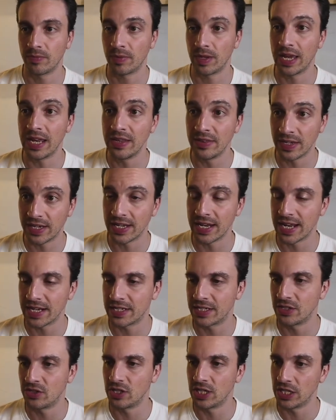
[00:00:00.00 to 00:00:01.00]
In the
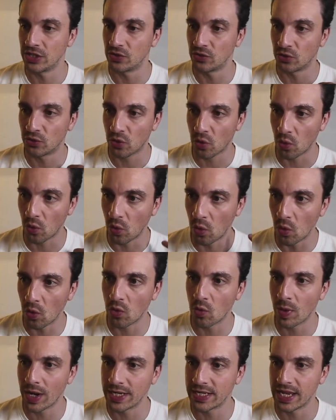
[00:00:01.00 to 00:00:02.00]
connectors, you need to scroll all the
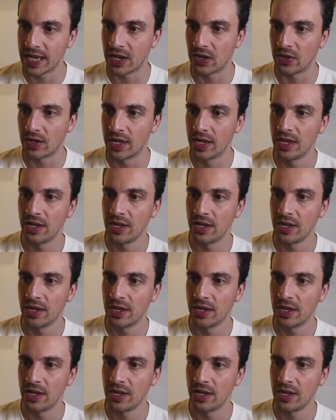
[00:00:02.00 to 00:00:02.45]
way down.